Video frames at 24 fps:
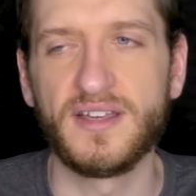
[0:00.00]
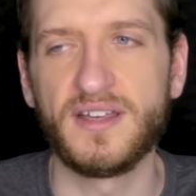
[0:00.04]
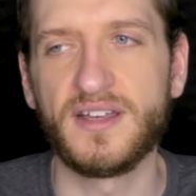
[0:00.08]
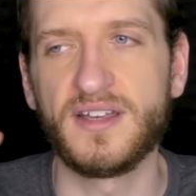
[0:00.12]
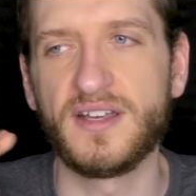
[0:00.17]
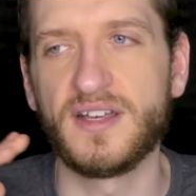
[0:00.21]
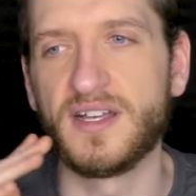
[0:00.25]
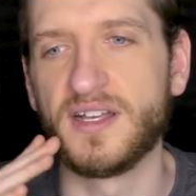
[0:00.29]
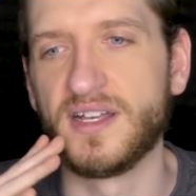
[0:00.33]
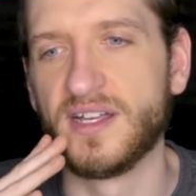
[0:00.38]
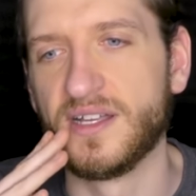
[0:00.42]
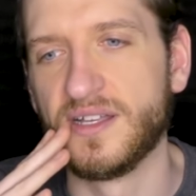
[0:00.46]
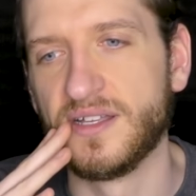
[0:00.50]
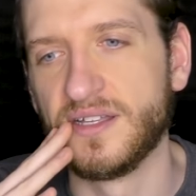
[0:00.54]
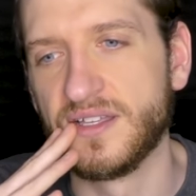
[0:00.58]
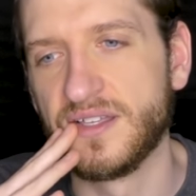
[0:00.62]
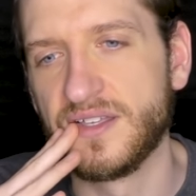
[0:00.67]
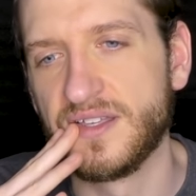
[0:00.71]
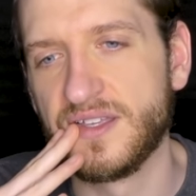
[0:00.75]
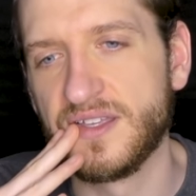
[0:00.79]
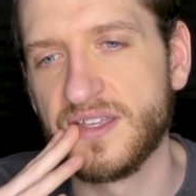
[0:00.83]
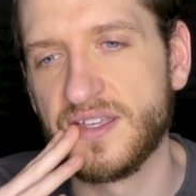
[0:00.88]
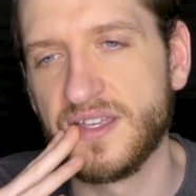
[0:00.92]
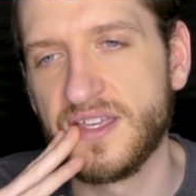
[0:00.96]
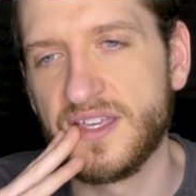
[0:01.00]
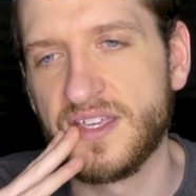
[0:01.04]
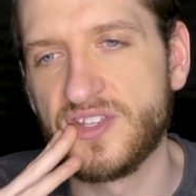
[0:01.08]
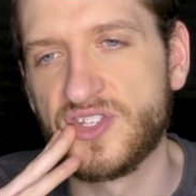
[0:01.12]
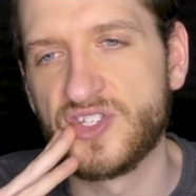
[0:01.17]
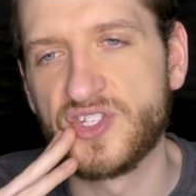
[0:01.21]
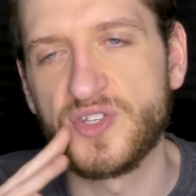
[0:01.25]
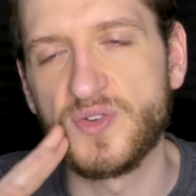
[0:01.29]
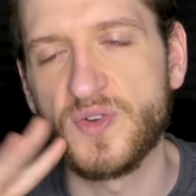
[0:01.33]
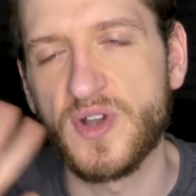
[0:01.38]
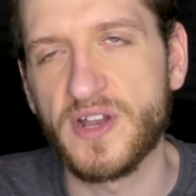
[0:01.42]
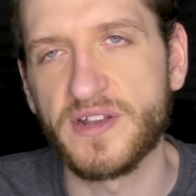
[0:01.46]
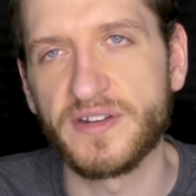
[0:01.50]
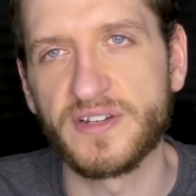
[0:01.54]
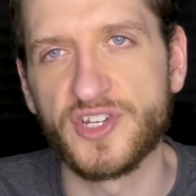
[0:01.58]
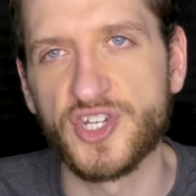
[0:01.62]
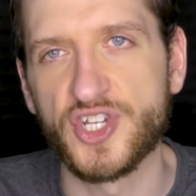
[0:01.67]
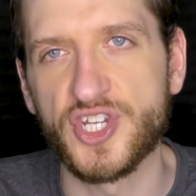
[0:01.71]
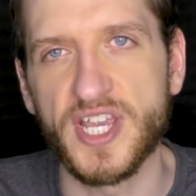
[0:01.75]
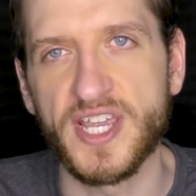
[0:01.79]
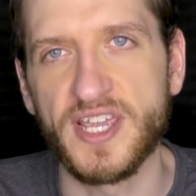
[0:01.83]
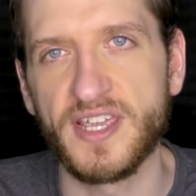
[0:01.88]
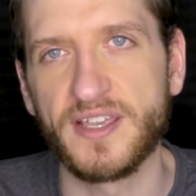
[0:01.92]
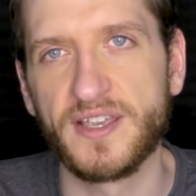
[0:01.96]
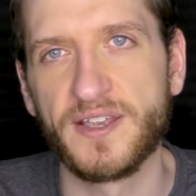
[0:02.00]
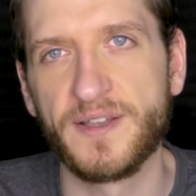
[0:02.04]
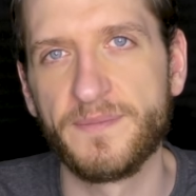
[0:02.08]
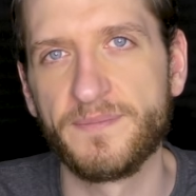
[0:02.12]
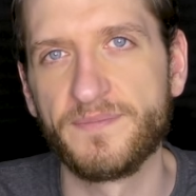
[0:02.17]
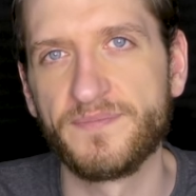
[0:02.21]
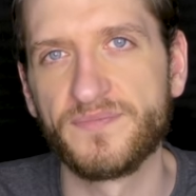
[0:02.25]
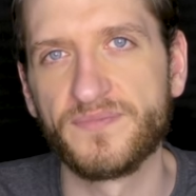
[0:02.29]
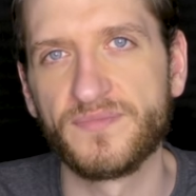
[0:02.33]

uh, is too hard to shake.